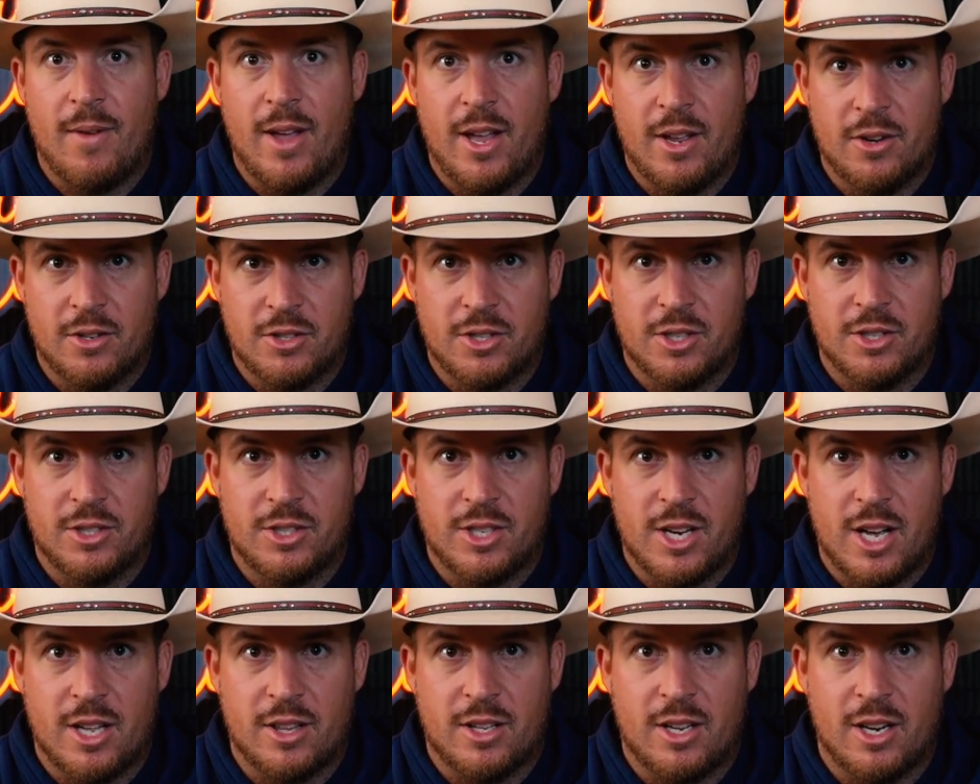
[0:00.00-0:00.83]
Anderson,
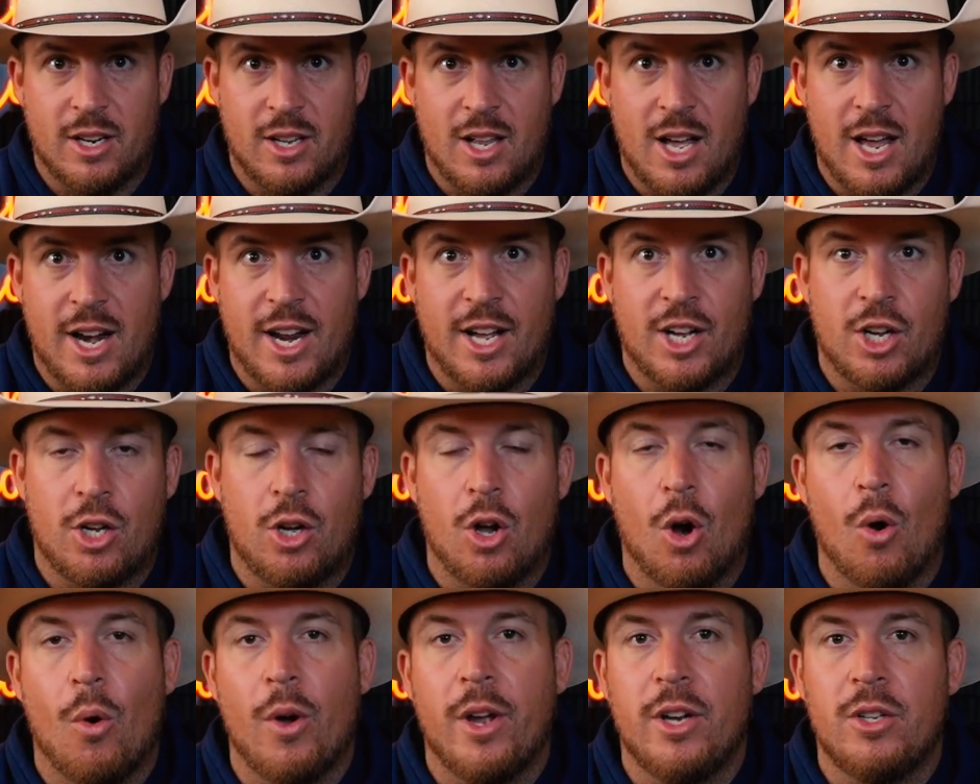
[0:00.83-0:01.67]
South Carolina,
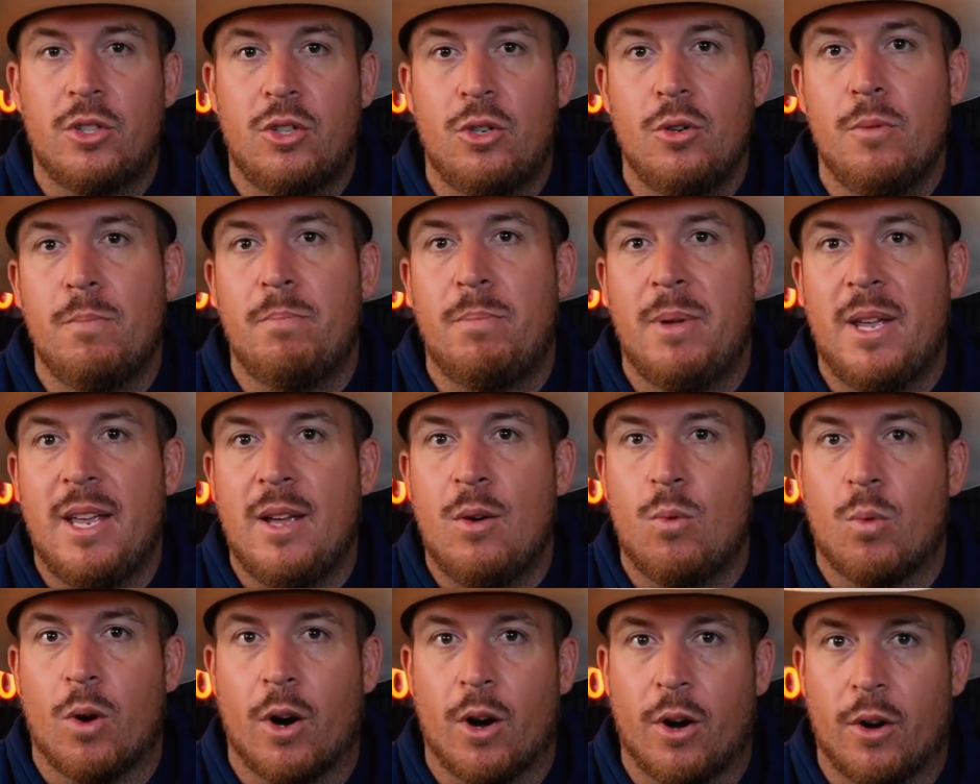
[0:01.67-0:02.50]
going to be
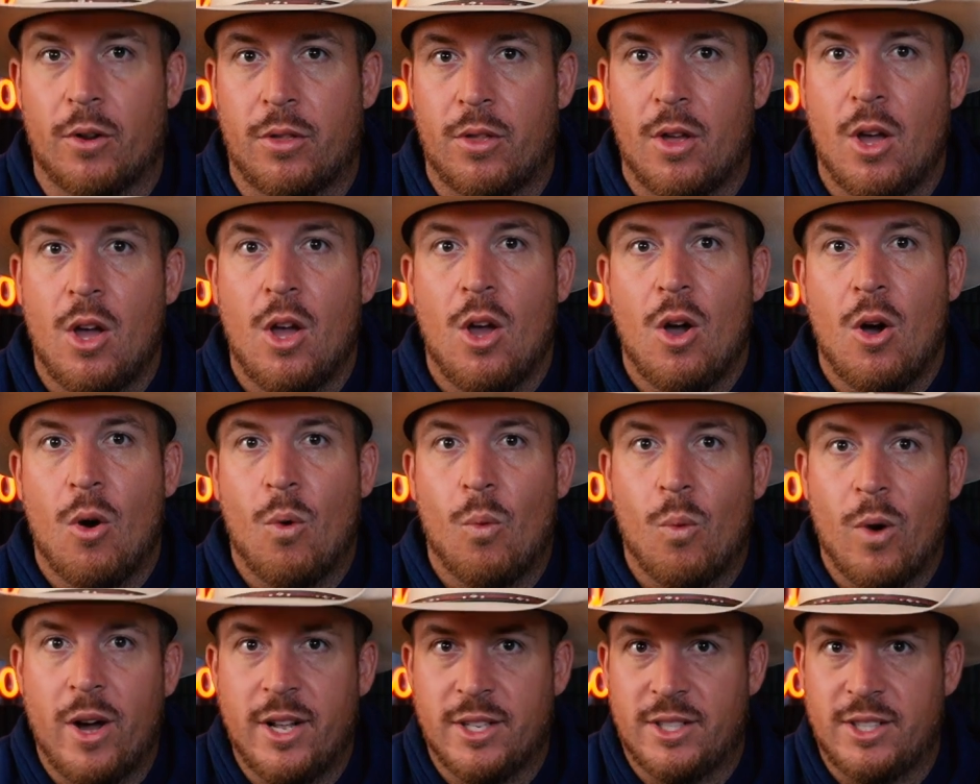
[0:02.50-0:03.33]
worth
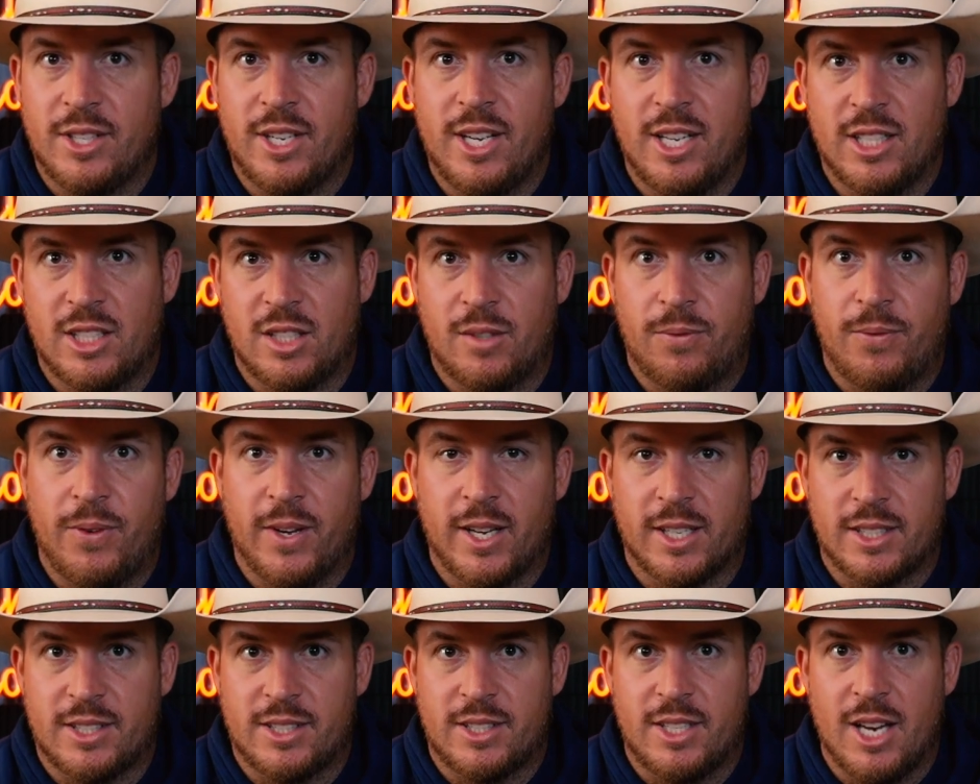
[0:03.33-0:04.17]
once it's
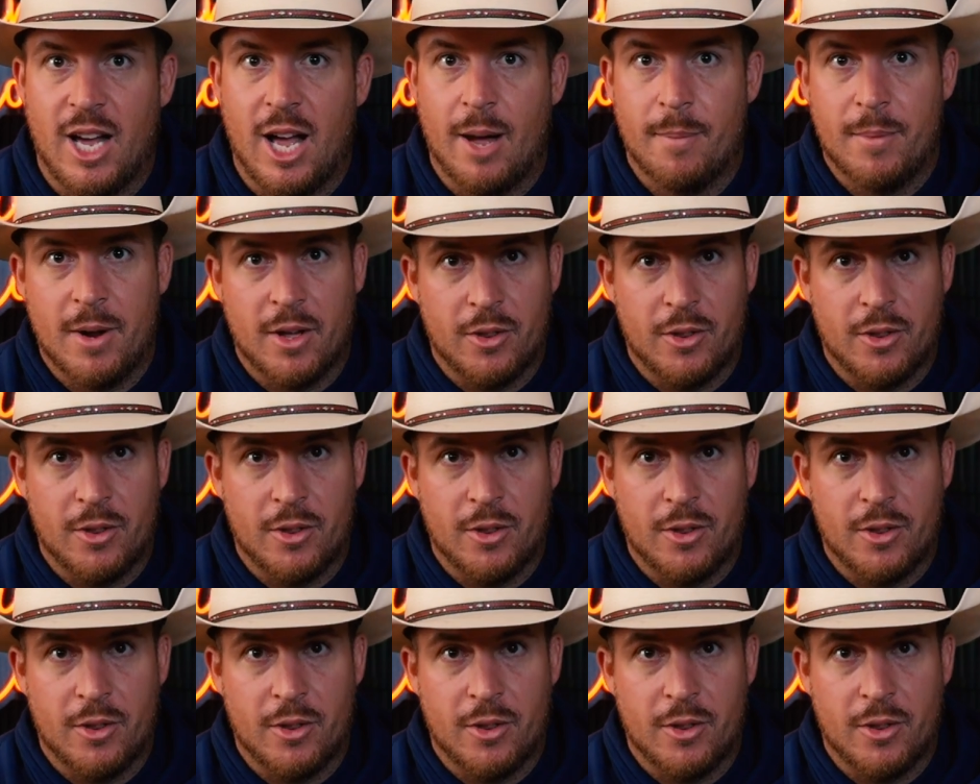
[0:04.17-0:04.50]
fixed up?